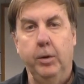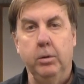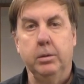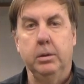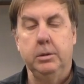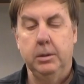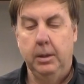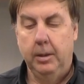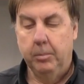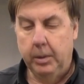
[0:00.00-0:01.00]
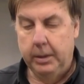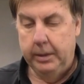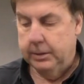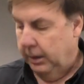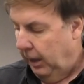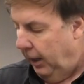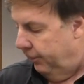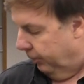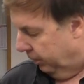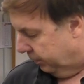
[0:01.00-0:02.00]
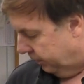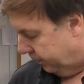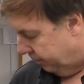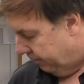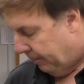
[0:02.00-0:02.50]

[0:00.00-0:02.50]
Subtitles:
voltage, but it is a high voltage.